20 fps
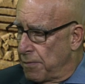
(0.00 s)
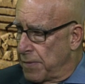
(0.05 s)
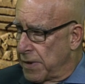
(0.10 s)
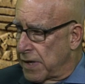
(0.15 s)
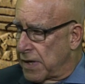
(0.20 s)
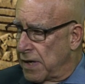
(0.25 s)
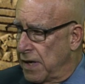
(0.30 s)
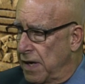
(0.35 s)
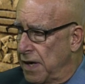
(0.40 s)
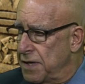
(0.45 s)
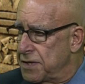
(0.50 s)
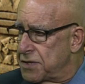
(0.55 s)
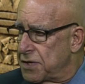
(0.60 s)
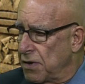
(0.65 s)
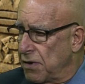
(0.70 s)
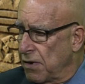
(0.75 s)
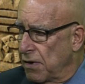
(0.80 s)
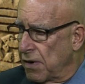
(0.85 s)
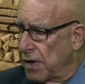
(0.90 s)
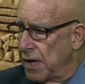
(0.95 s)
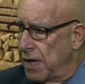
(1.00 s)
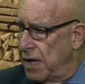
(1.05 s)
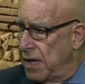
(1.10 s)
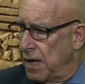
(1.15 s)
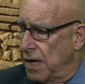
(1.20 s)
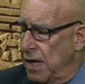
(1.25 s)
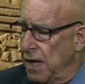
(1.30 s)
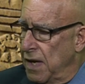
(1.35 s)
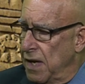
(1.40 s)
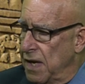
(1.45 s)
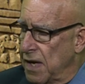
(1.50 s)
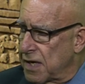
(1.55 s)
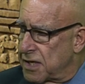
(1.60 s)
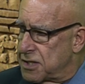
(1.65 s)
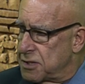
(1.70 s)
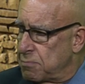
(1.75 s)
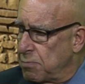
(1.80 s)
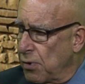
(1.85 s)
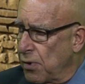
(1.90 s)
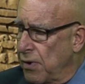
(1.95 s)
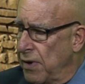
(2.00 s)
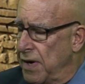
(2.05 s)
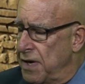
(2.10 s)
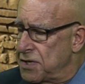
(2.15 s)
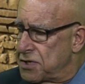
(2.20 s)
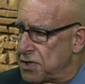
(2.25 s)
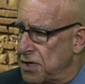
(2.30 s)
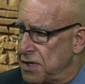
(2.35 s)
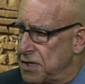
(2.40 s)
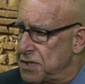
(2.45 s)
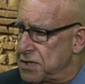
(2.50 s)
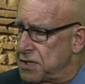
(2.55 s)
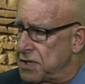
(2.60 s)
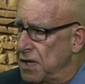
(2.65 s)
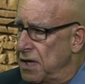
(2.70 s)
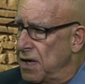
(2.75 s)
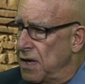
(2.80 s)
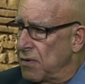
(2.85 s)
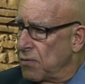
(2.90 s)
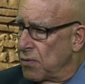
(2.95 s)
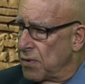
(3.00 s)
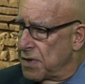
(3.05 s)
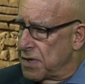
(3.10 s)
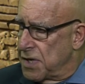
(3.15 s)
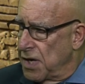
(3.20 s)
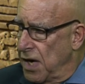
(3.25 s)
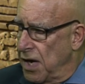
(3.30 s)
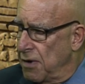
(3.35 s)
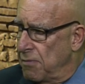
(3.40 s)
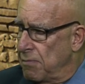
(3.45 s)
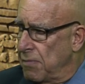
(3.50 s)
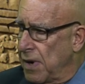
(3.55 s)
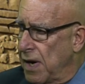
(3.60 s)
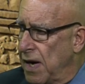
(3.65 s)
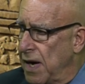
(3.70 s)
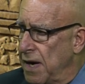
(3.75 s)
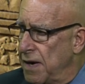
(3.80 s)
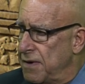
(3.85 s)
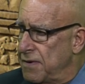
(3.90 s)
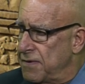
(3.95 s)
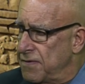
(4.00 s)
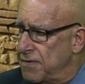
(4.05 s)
because early explorations were done by